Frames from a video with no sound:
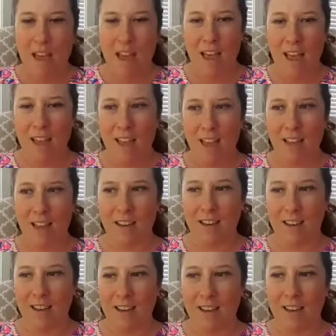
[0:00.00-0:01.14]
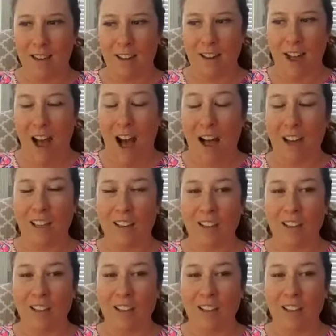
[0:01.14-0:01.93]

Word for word: and I